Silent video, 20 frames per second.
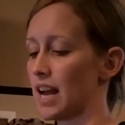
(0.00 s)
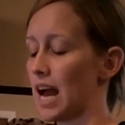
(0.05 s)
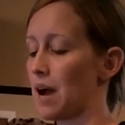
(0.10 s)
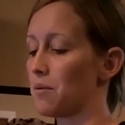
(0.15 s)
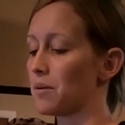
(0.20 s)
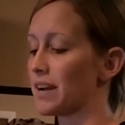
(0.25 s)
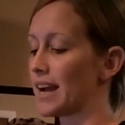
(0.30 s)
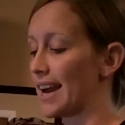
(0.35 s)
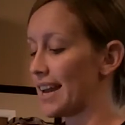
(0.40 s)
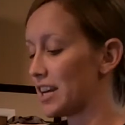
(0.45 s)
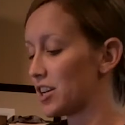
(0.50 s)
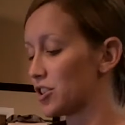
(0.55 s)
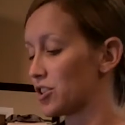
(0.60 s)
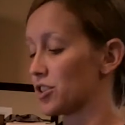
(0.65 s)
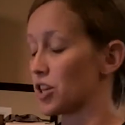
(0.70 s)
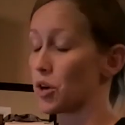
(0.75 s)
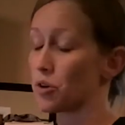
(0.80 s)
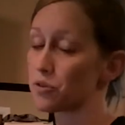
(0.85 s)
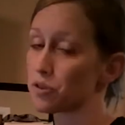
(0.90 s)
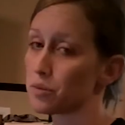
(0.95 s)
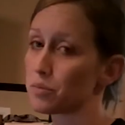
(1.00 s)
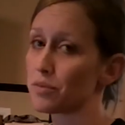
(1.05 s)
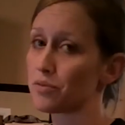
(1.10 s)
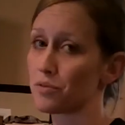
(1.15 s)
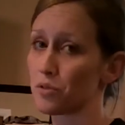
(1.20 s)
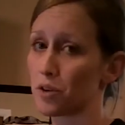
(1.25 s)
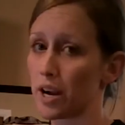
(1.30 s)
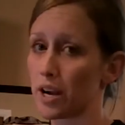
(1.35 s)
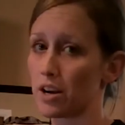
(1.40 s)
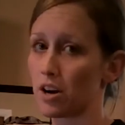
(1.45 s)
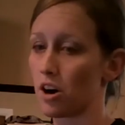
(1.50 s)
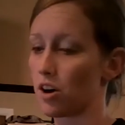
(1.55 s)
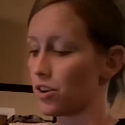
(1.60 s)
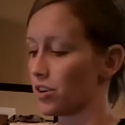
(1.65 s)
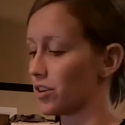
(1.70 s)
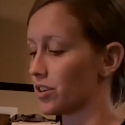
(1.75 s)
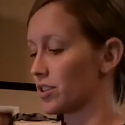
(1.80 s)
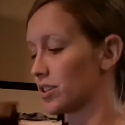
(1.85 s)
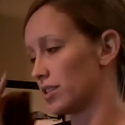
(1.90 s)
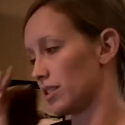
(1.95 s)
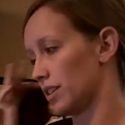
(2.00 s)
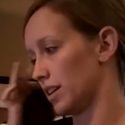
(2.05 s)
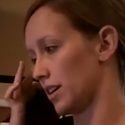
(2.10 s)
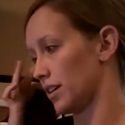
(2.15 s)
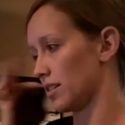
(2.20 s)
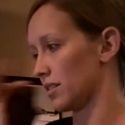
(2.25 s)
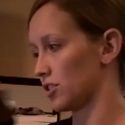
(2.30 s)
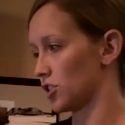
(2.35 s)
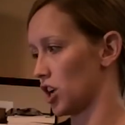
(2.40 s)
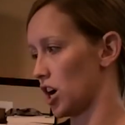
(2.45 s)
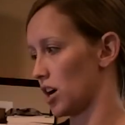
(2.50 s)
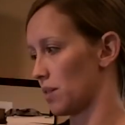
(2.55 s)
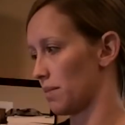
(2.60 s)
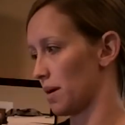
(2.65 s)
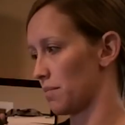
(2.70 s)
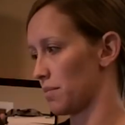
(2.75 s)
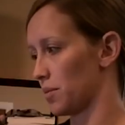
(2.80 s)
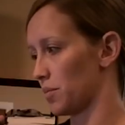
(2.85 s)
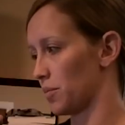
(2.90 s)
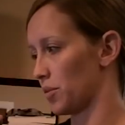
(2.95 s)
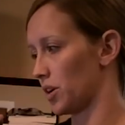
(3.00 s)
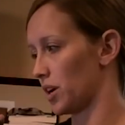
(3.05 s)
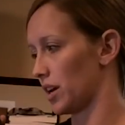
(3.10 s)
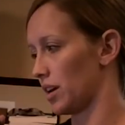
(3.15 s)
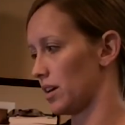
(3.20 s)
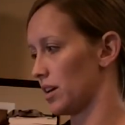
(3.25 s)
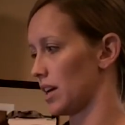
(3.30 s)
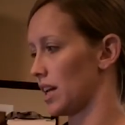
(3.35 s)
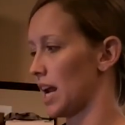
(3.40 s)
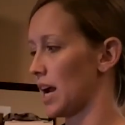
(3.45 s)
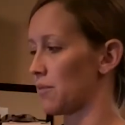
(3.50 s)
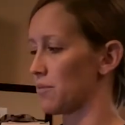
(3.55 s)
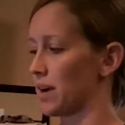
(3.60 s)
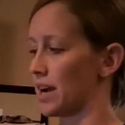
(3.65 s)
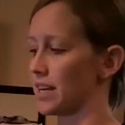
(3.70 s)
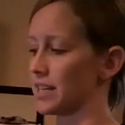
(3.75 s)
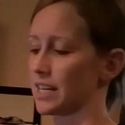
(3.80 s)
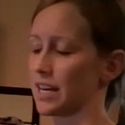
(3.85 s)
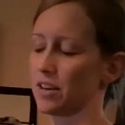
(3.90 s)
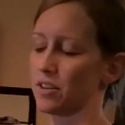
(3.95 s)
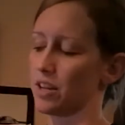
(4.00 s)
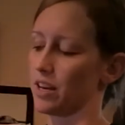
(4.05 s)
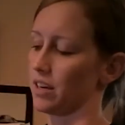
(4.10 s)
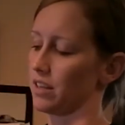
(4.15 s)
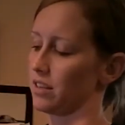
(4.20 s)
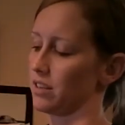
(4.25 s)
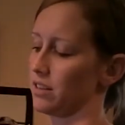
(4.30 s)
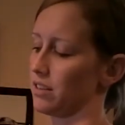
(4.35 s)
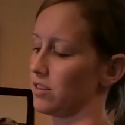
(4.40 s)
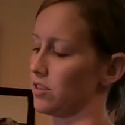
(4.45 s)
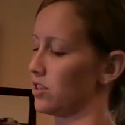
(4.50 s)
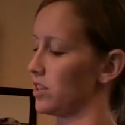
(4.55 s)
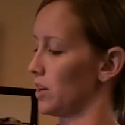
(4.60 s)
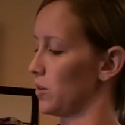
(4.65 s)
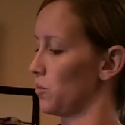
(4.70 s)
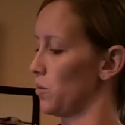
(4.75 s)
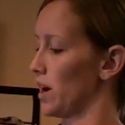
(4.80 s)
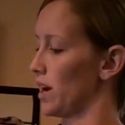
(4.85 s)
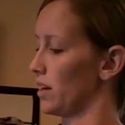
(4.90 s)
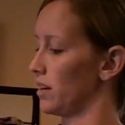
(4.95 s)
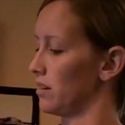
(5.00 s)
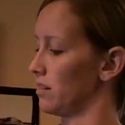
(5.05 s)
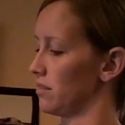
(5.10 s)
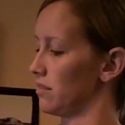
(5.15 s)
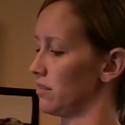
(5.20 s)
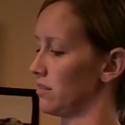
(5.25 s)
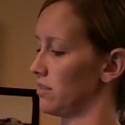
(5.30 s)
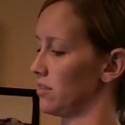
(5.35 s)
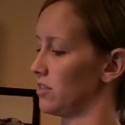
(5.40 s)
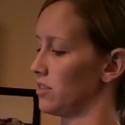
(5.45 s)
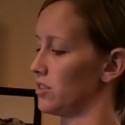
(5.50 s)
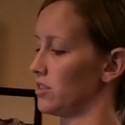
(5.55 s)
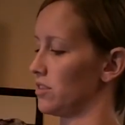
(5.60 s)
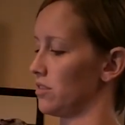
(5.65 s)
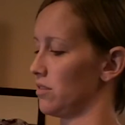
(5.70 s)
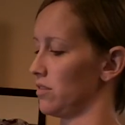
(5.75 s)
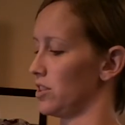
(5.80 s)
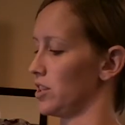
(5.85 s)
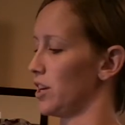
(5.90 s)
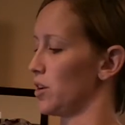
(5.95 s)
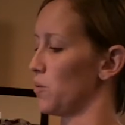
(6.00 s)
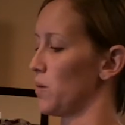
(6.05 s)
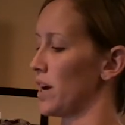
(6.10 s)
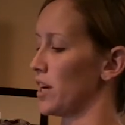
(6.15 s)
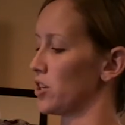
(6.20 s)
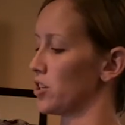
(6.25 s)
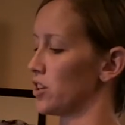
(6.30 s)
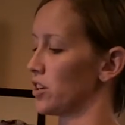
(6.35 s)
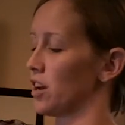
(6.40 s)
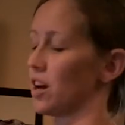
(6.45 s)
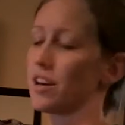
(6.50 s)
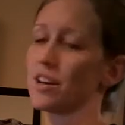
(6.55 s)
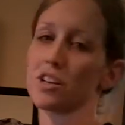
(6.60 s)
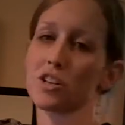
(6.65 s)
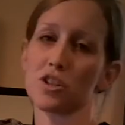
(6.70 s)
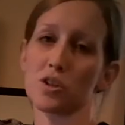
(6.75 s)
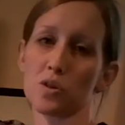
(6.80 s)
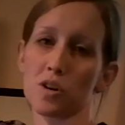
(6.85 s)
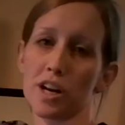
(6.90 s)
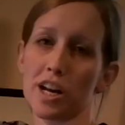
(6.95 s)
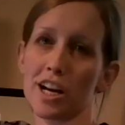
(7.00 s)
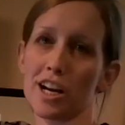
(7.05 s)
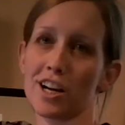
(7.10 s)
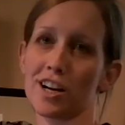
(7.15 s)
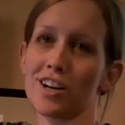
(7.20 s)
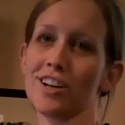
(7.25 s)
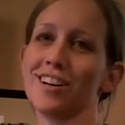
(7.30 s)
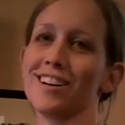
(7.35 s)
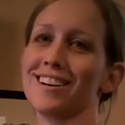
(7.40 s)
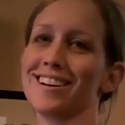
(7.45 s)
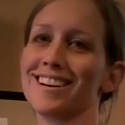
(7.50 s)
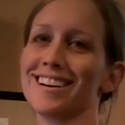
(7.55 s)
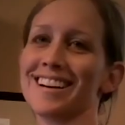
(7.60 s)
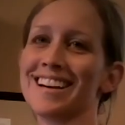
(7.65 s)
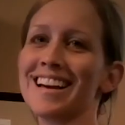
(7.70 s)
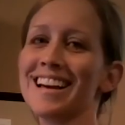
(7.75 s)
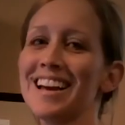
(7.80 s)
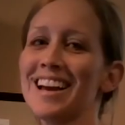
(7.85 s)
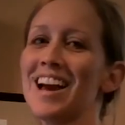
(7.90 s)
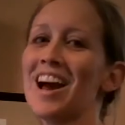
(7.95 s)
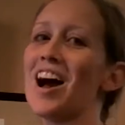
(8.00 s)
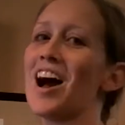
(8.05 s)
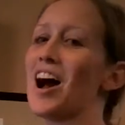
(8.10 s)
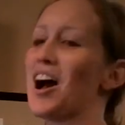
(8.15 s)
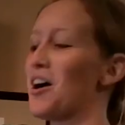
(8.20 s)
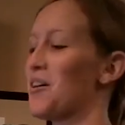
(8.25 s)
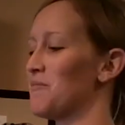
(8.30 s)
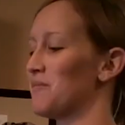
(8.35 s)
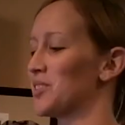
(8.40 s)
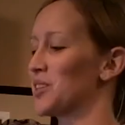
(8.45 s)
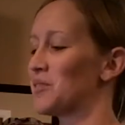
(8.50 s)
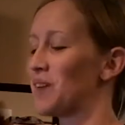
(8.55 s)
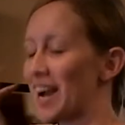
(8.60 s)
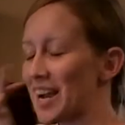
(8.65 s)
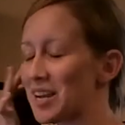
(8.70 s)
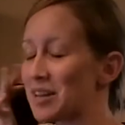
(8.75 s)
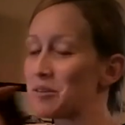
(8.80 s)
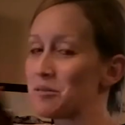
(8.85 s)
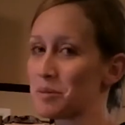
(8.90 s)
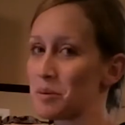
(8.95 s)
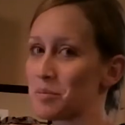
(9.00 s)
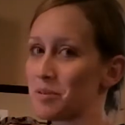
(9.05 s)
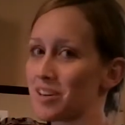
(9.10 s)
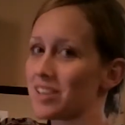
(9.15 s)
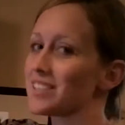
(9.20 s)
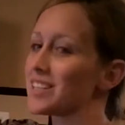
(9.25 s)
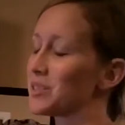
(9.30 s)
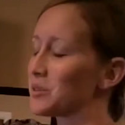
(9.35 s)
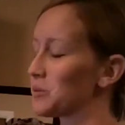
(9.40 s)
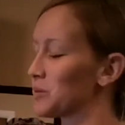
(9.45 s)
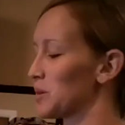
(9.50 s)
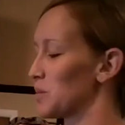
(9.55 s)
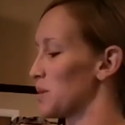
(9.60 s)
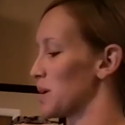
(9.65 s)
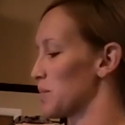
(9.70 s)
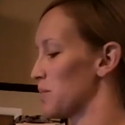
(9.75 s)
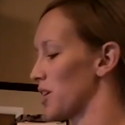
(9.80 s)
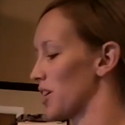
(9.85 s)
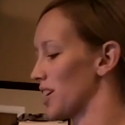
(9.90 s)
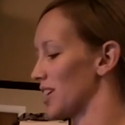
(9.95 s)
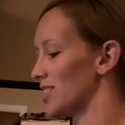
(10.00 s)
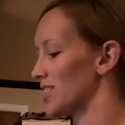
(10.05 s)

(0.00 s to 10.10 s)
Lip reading: I would kind of just go through before I called her to like jog my memory, and I write down like she had a white shirt on and short hair, so I can remember because this was a big party.